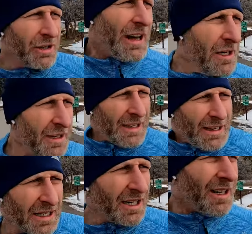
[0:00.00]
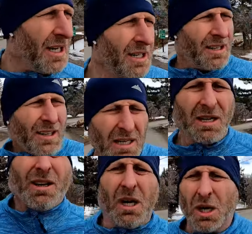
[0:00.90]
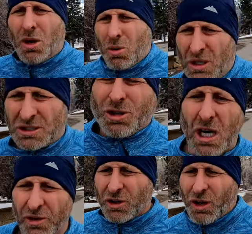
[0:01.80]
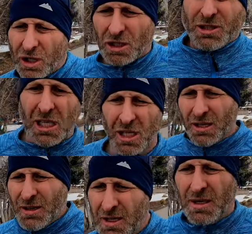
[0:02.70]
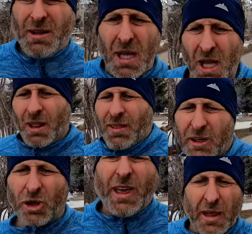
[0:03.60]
gonna go down the, what Strava calls Little